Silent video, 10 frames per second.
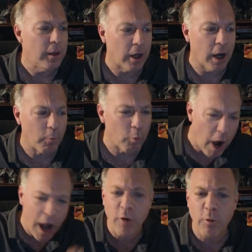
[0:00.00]
The
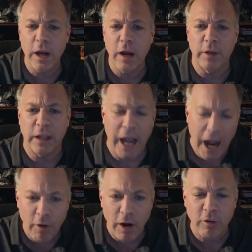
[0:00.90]
camaraderie of the
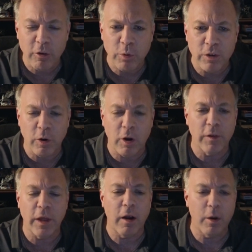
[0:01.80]
characters was
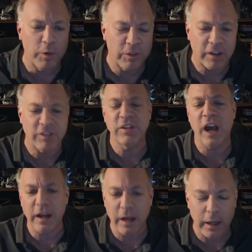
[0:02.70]
all there. It was
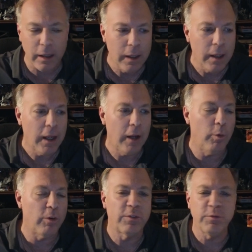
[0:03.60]
exciting.
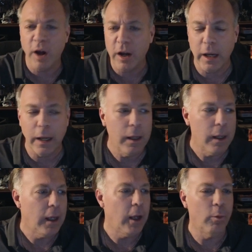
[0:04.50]
It was
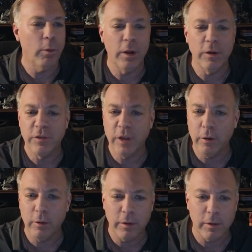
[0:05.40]
funny. It was
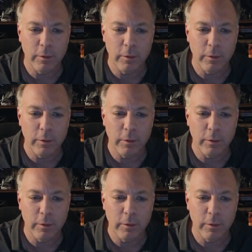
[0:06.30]
there.